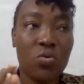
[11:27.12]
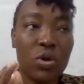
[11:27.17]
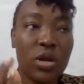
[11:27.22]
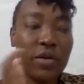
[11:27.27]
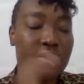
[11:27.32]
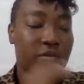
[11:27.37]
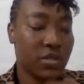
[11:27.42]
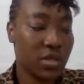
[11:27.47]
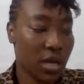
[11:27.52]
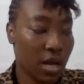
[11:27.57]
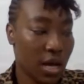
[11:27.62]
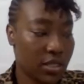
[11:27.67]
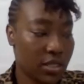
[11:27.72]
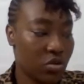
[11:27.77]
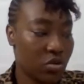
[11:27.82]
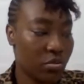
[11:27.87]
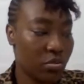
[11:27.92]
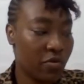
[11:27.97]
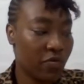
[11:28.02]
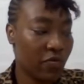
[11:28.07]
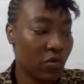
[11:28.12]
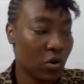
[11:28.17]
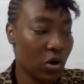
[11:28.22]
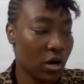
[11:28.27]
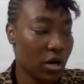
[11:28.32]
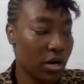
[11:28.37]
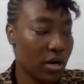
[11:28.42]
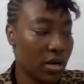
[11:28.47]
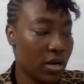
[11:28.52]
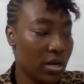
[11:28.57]
would have taught you
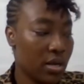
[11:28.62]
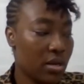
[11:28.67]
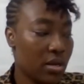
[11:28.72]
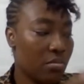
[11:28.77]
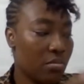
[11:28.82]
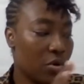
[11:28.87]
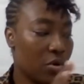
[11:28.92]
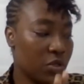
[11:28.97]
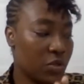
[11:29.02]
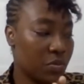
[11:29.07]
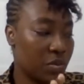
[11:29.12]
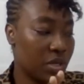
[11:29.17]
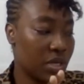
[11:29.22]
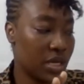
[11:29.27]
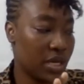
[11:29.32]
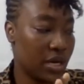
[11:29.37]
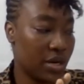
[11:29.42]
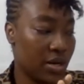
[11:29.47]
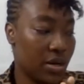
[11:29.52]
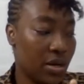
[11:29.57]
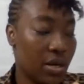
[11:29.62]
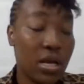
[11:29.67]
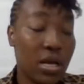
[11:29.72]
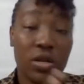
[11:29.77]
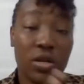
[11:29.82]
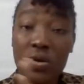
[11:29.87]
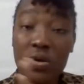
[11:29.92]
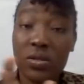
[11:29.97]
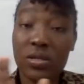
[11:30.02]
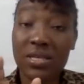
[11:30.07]
before must be there.
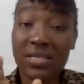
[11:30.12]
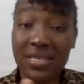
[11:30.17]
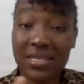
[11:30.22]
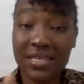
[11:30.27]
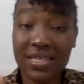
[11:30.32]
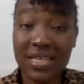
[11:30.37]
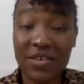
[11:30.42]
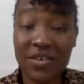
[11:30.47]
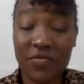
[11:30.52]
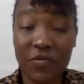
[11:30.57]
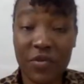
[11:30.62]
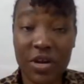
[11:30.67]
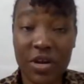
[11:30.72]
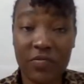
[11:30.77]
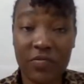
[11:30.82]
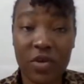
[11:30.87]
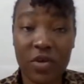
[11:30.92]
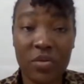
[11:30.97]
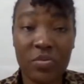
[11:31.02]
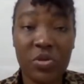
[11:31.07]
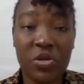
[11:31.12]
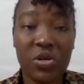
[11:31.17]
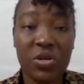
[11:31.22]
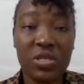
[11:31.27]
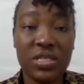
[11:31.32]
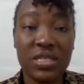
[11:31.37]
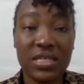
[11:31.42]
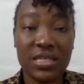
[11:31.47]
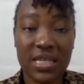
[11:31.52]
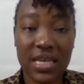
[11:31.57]
Now, this is different from
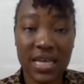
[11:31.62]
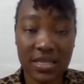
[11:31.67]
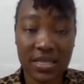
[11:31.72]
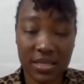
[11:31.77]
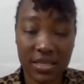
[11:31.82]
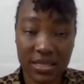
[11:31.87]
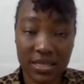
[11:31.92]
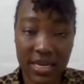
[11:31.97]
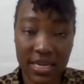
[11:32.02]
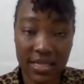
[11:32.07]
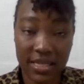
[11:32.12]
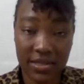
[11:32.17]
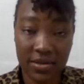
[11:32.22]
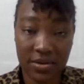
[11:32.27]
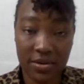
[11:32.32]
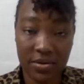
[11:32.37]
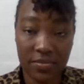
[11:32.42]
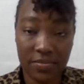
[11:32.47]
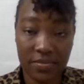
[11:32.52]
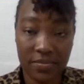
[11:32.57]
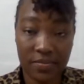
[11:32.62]
your status letter.